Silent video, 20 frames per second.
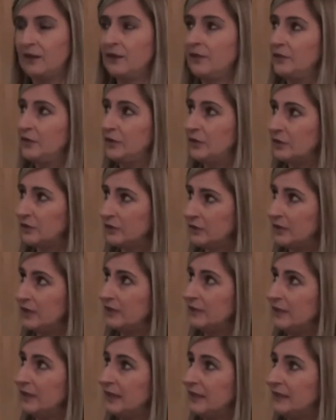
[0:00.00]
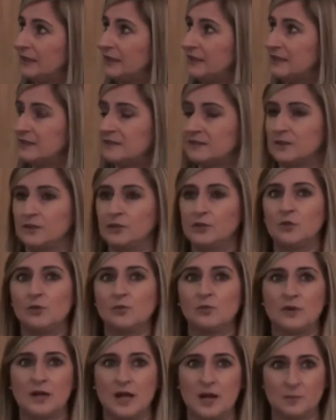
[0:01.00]
The other thing then is no
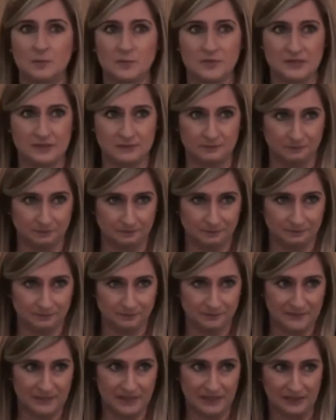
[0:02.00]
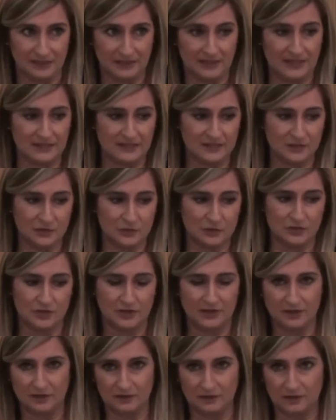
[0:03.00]
naps. That lady who's
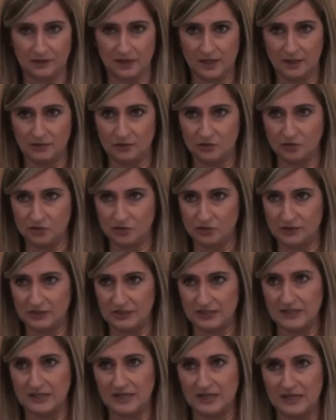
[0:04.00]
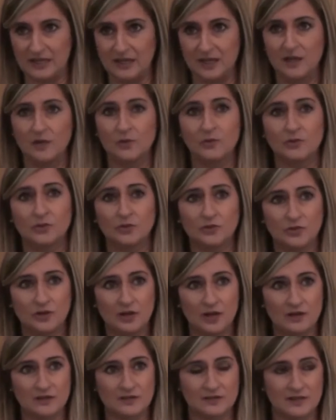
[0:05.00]
lying on the couch during the day, when you're
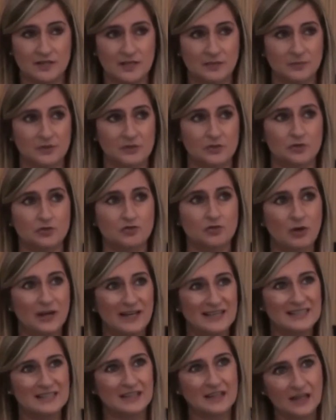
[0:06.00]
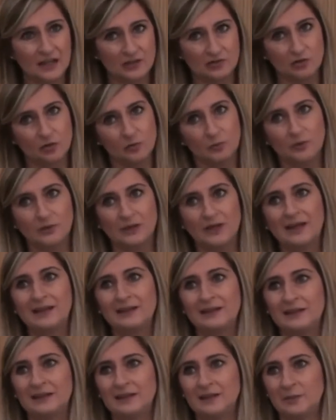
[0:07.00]
not sleeping, you're trying to catch up on
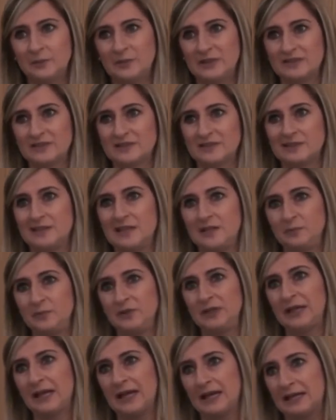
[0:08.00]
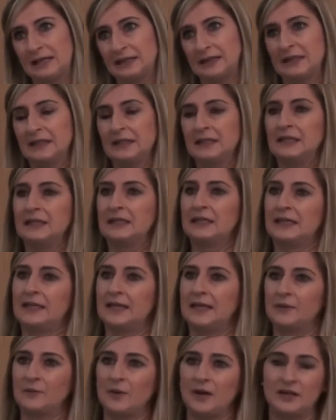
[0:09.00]
any little bits of sleep you can.
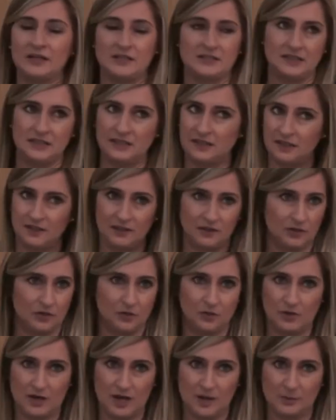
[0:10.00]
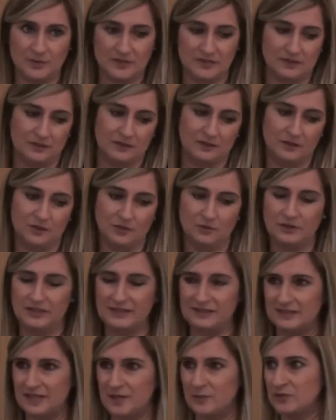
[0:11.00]
Ideally, no naps. The only
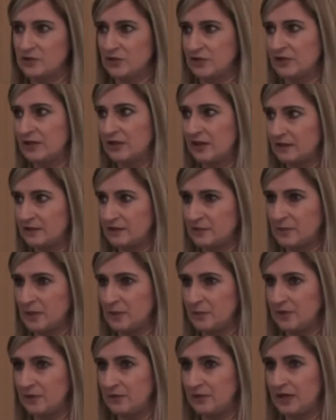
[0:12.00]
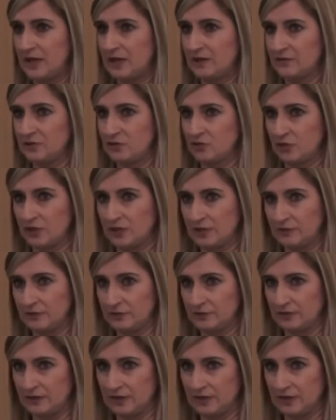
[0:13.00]
exception to that is maybe if you have to drive